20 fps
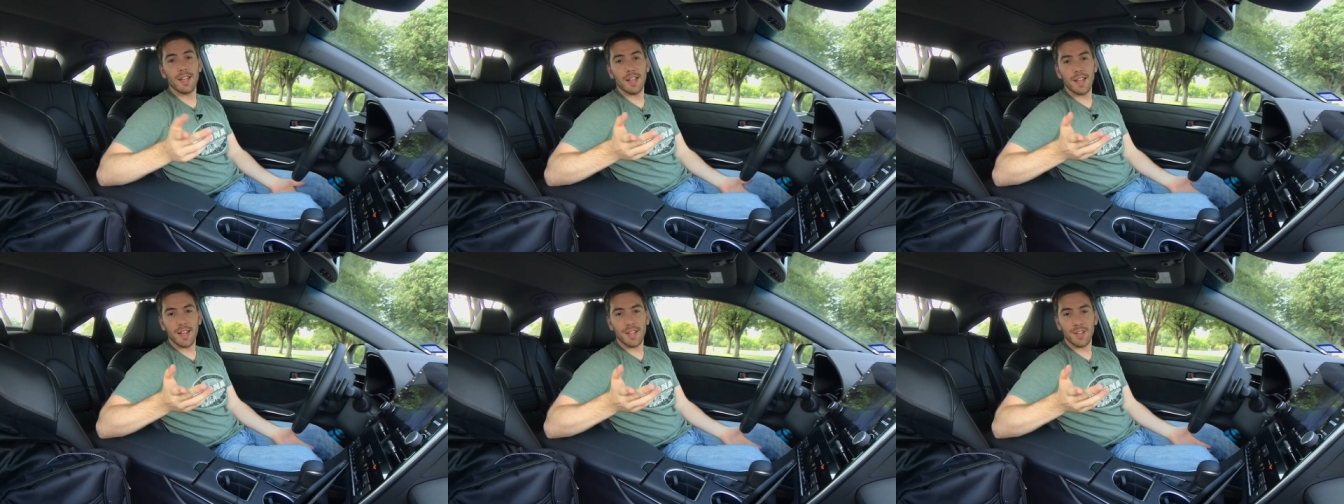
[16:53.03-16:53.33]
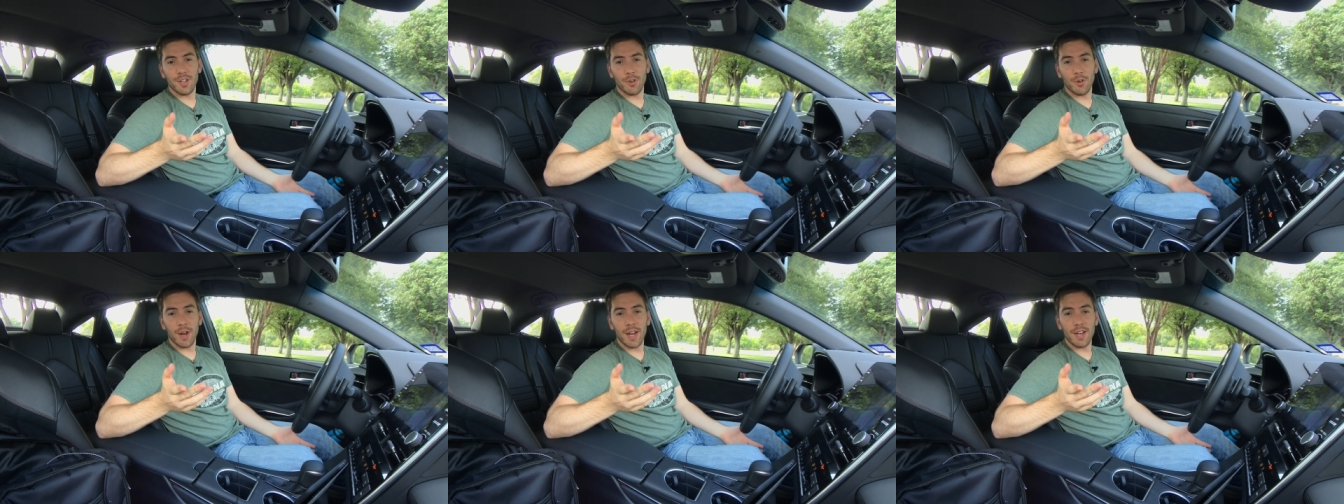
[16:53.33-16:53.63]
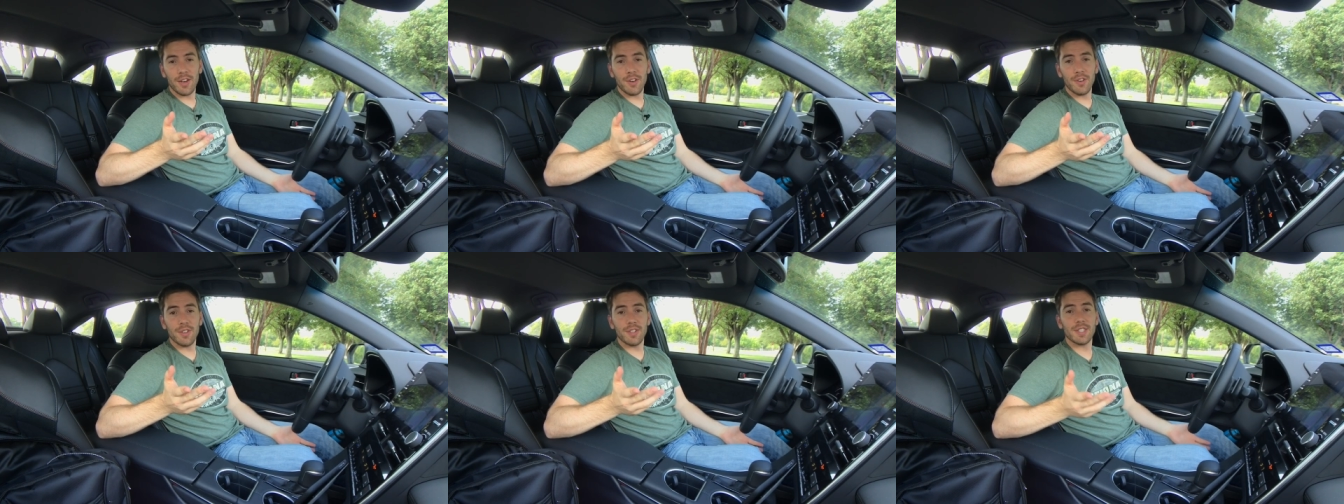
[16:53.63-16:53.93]
And the
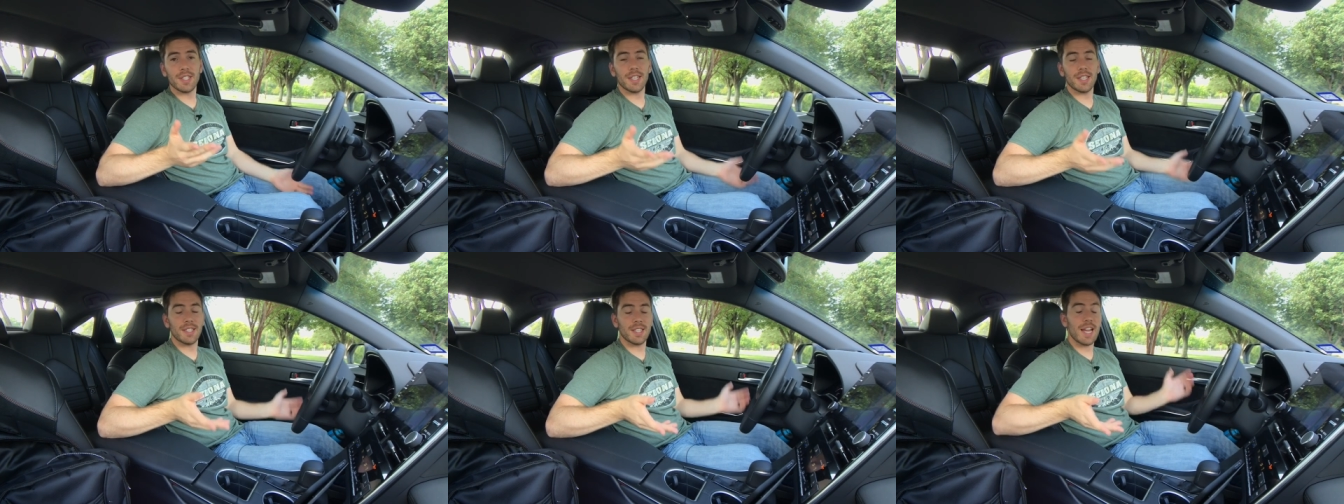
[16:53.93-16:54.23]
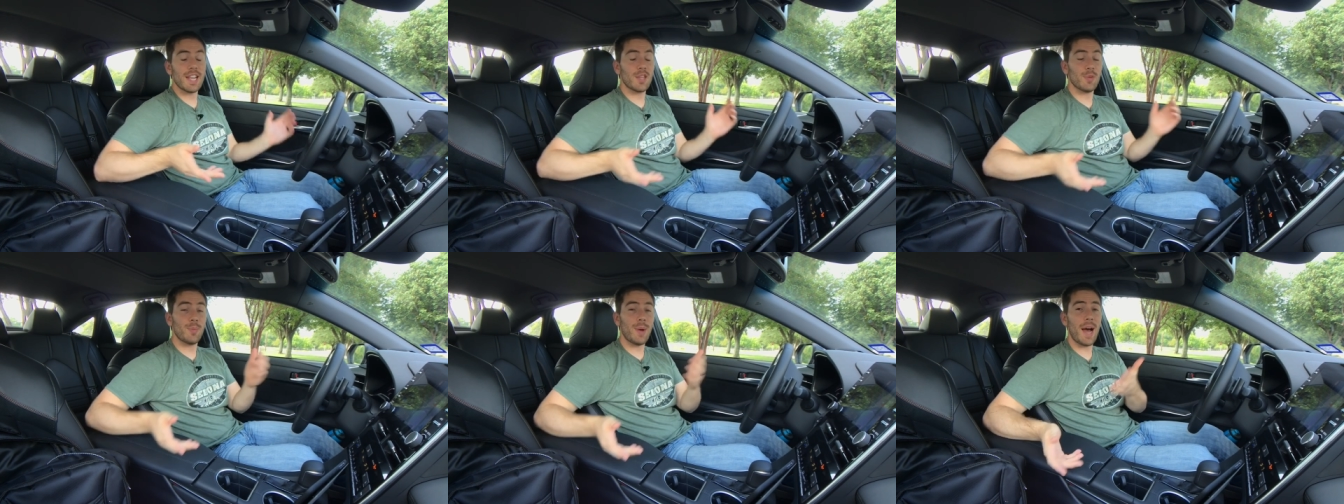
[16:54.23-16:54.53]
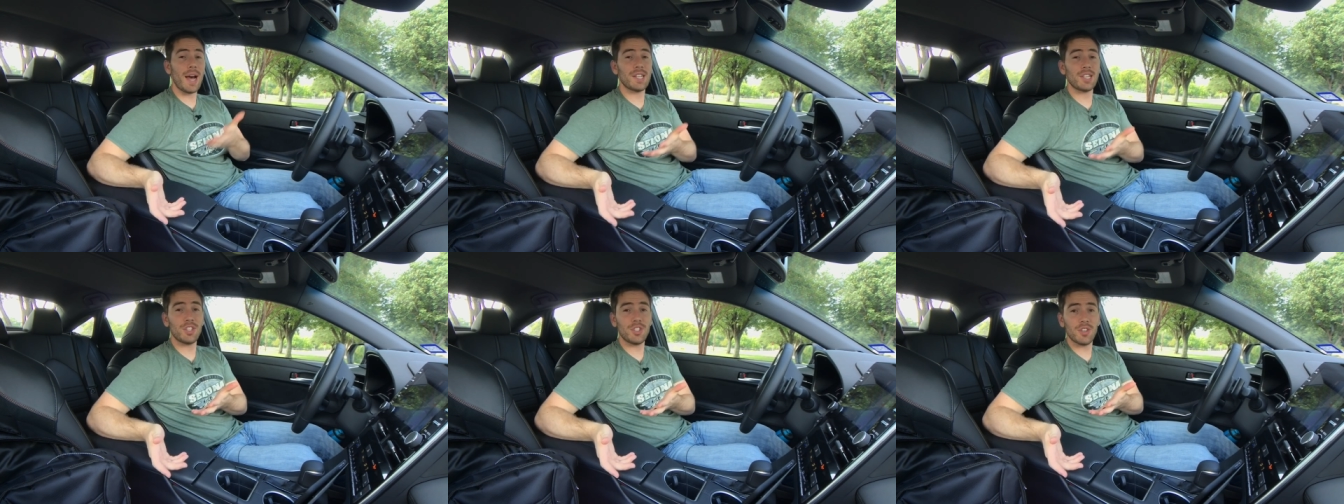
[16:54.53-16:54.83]
great news is that the
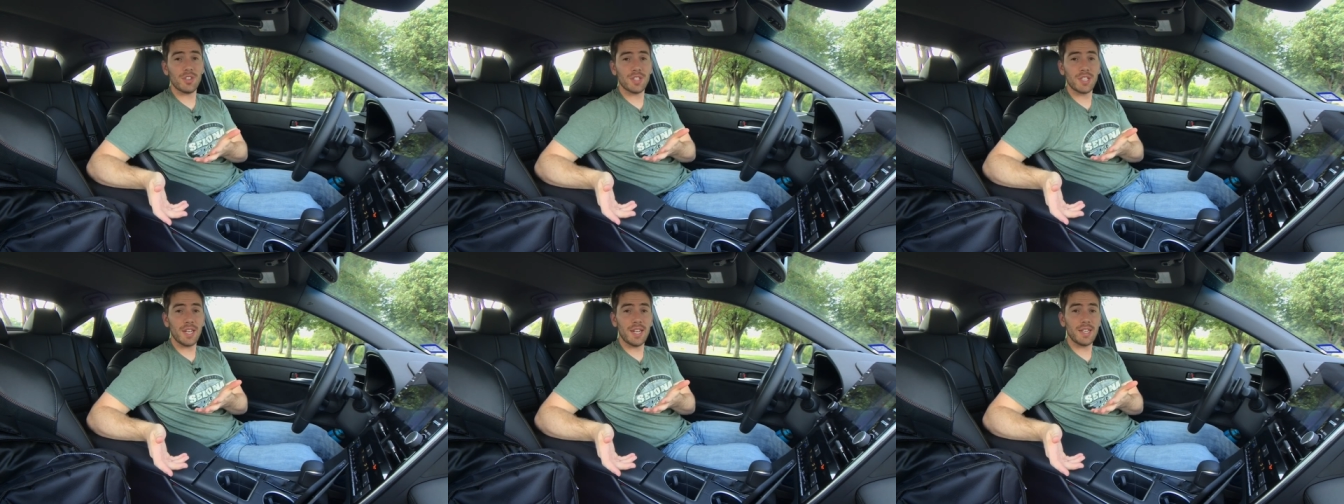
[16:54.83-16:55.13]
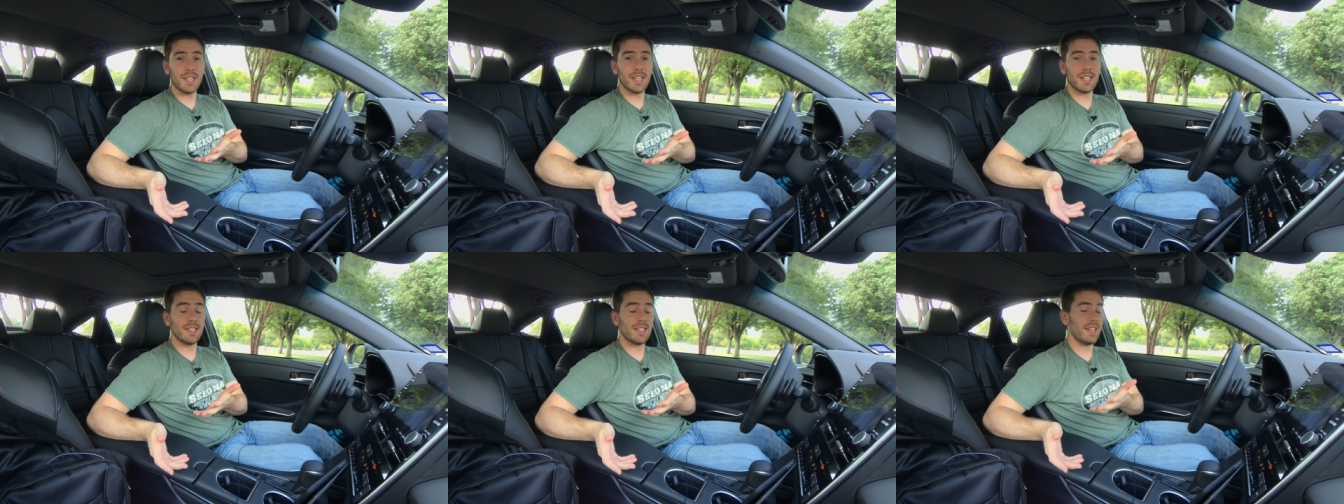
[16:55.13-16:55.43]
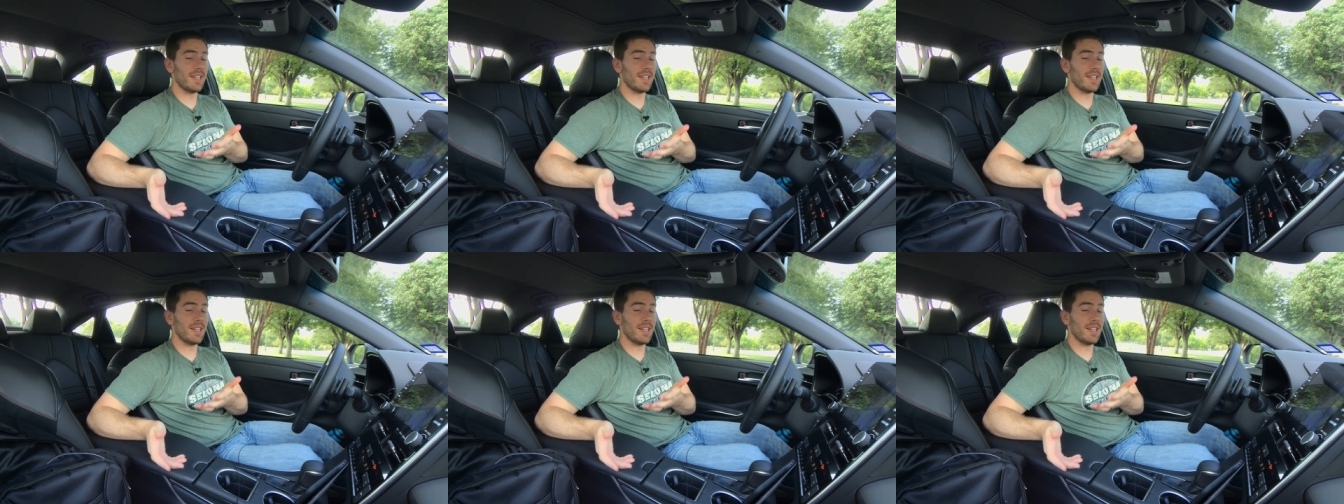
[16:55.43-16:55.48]
passenger seat gets